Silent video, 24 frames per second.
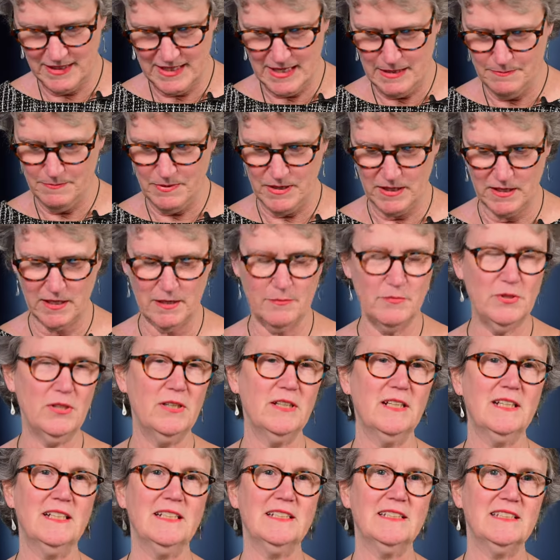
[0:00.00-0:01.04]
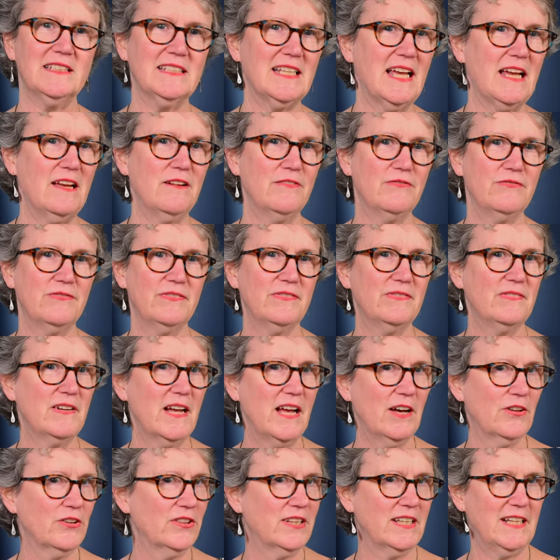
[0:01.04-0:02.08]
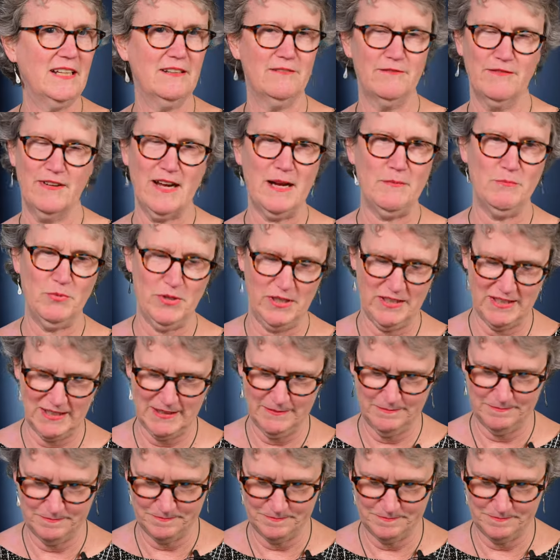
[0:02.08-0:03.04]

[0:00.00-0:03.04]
keep our communities safe, healthy, and vibrant.